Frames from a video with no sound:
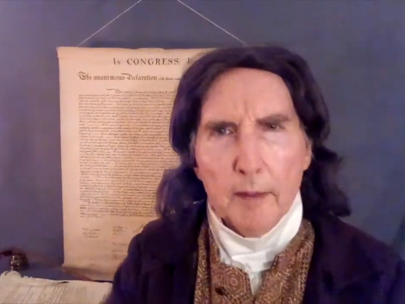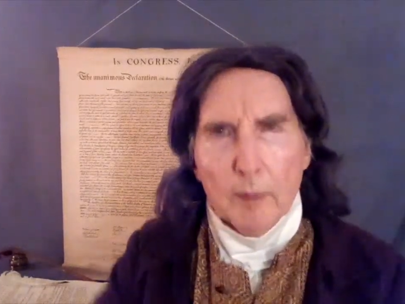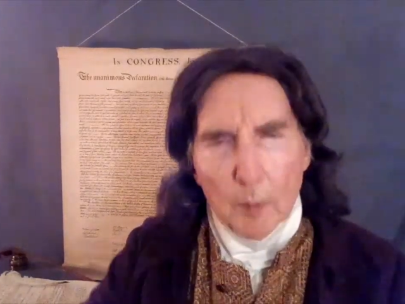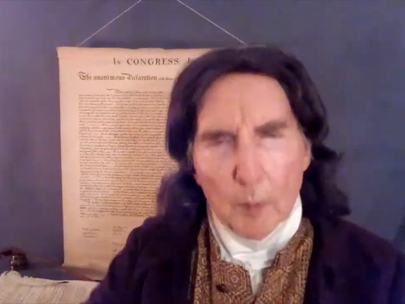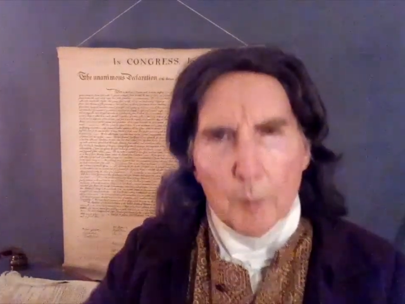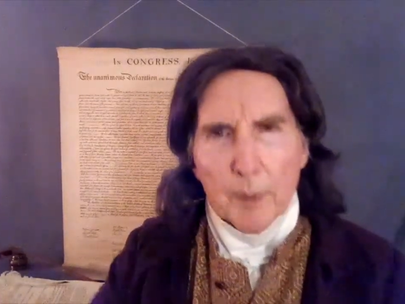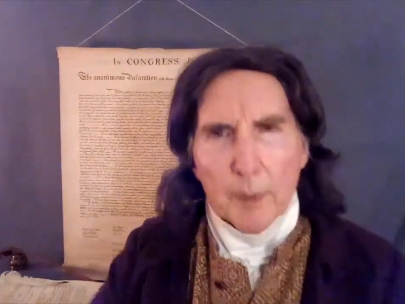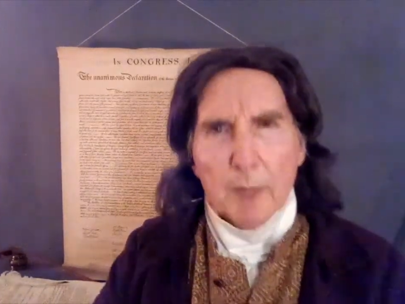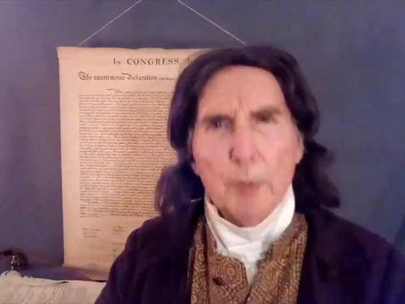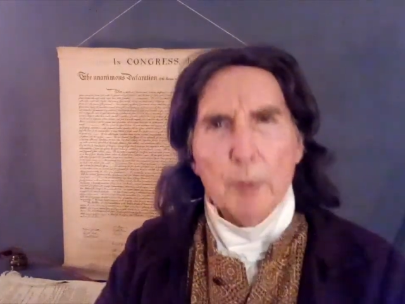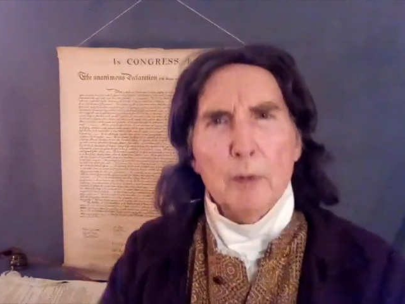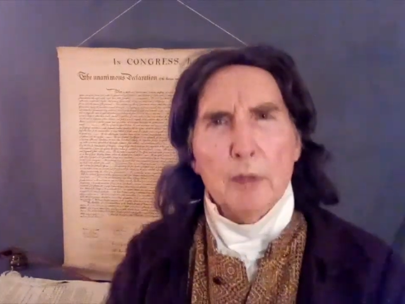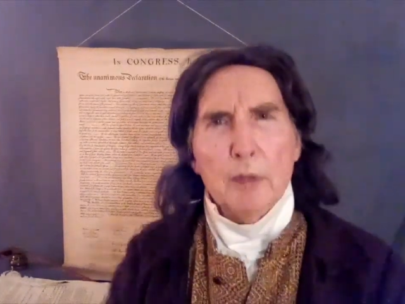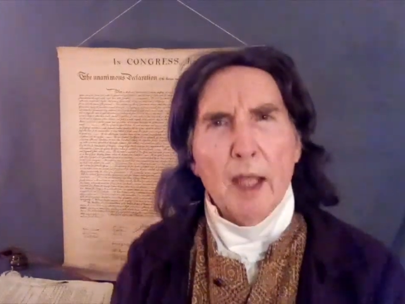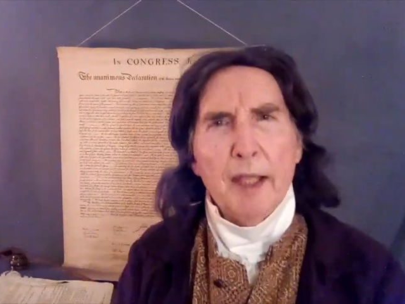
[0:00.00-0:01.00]
People
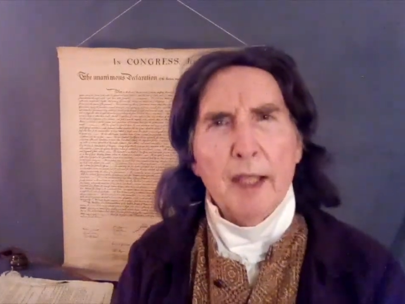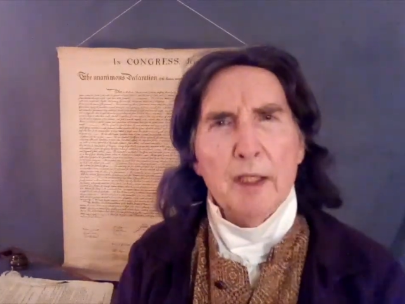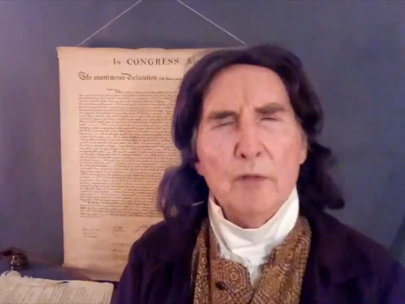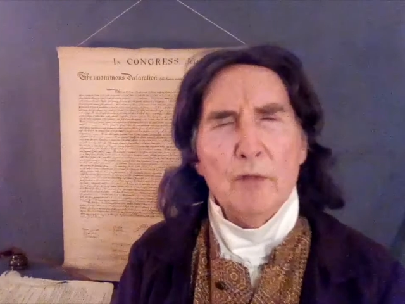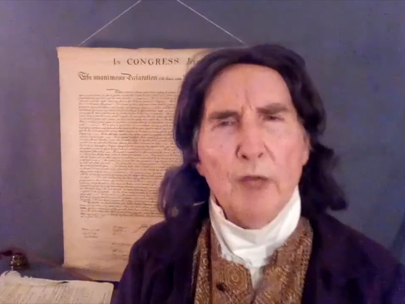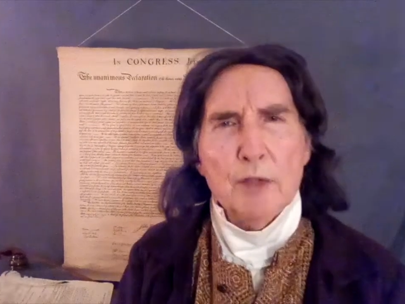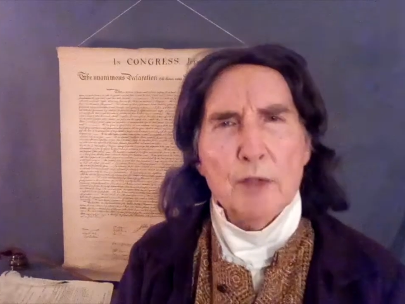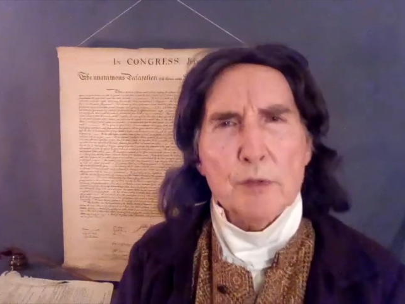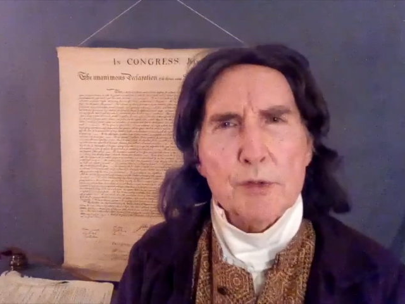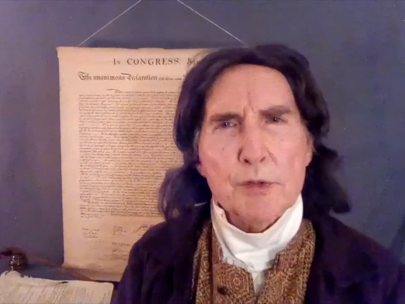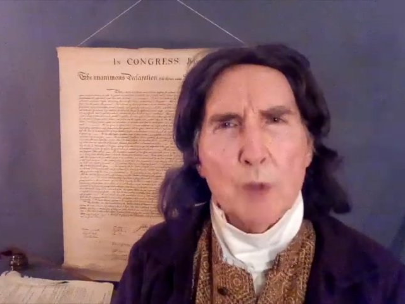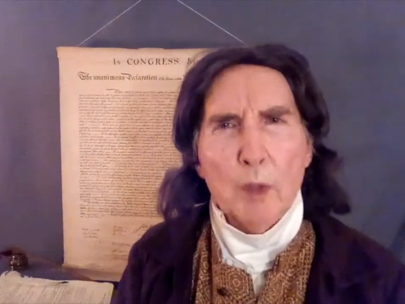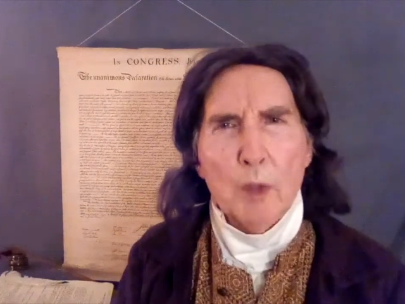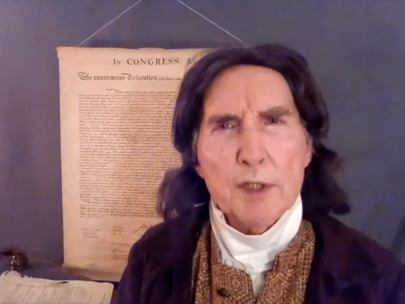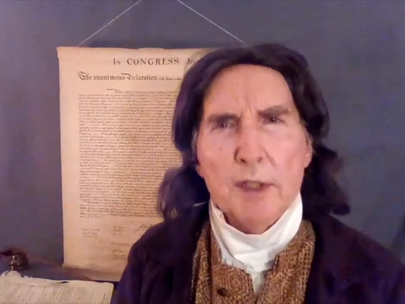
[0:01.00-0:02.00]
like adventure
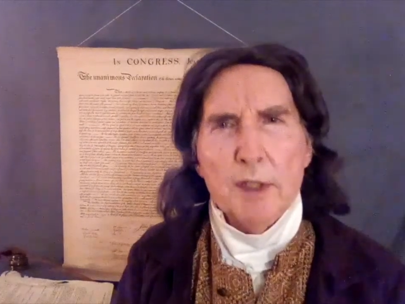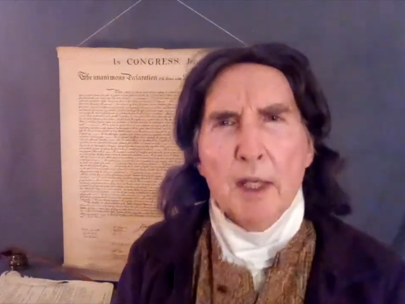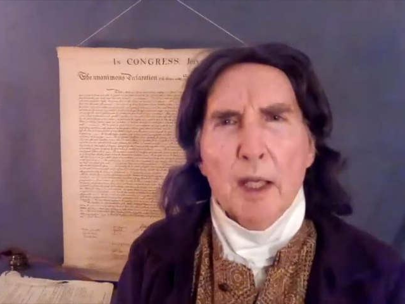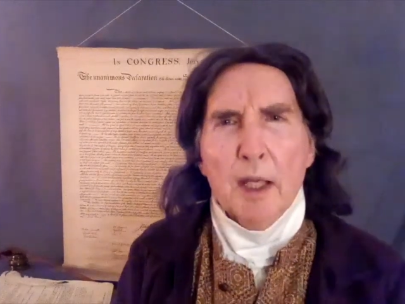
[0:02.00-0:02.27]
stories, and